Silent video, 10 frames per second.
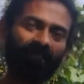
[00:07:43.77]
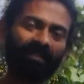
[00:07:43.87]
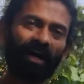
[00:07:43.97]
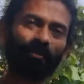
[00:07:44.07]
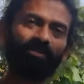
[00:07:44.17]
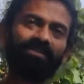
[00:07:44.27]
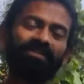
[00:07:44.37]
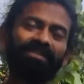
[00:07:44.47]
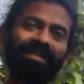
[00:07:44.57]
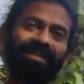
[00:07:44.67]
Without
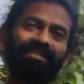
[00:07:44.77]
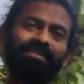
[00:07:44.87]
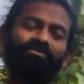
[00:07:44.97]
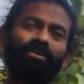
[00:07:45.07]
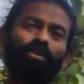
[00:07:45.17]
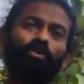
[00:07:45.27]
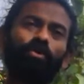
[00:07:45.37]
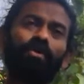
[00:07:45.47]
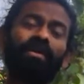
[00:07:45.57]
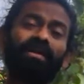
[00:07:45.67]
this change, we're not
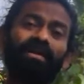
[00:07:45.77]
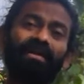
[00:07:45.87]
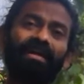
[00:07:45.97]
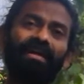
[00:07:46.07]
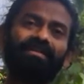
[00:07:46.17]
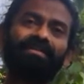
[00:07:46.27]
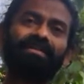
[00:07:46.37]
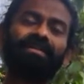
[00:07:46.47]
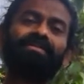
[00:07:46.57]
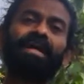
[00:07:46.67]
going to really
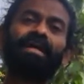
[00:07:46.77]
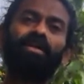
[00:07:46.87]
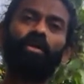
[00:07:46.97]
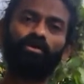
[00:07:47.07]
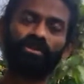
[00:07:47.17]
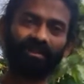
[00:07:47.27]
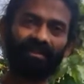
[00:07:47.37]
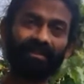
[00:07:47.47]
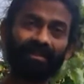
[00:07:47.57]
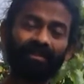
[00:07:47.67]
enter a
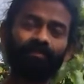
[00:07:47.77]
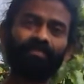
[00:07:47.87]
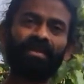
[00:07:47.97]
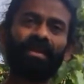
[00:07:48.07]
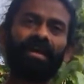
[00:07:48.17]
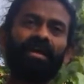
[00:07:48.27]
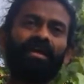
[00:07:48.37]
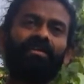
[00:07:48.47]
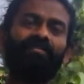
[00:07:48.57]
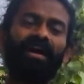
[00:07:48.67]
technological era
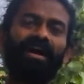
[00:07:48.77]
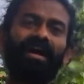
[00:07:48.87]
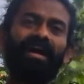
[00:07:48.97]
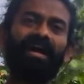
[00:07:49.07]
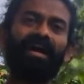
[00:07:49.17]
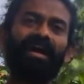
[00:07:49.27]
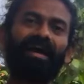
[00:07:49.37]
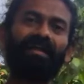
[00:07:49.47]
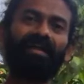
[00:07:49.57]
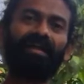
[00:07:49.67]
where
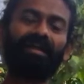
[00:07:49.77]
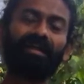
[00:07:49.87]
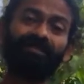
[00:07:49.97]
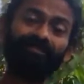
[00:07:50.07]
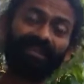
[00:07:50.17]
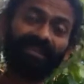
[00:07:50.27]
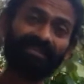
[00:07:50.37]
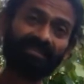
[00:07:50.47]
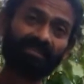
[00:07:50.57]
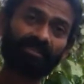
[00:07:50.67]

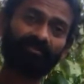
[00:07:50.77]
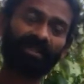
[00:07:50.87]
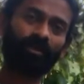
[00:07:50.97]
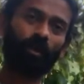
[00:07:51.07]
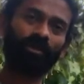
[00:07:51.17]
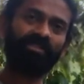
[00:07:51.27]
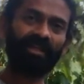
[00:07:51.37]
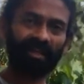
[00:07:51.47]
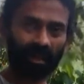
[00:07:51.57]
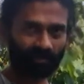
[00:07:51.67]
convenience of
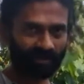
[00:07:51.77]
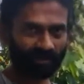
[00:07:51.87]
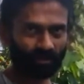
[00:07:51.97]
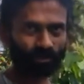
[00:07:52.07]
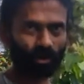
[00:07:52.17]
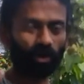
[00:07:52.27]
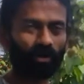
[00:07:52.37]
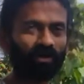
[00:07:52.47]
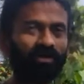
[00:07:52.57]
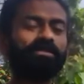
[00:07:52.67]
technology allows us to
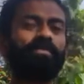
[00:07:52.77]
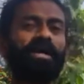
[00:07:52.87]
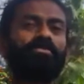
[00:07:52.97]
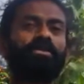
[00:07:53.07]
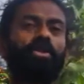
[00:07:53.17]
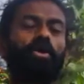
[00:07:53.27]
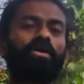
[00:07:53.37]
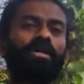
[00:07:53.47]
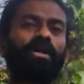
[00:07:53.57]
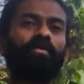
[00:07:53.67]
talk in spite of the
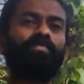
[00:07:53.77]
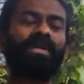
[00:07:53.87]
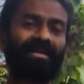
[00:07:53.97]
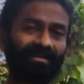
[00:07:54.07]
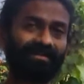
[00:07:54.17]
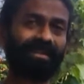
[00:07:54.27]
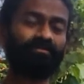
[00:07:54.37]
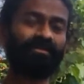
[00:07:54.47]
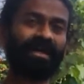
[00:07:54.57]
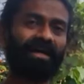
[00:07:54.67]
lockdown, and at the
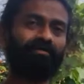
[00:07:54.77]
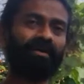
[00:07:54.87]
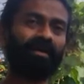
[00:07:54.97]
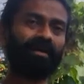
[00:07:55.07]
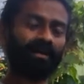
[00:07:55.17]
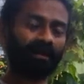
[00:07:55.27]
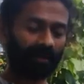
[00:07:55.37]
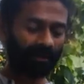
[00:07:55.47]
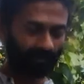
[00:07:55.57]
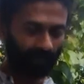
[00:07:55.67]
same time,
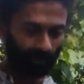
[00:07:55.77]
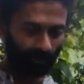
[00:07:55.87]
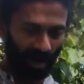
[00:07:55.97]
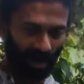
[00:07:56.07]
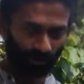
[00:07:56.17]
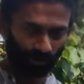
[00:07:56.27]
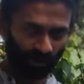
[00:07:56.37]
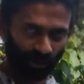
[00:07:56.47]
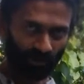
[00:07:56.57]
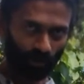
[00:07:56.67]
the power to
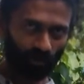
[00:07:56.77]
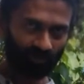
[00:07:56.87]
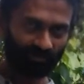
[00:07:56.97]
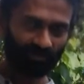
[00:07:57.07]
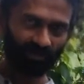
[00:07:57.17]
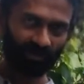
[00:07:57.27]
shut off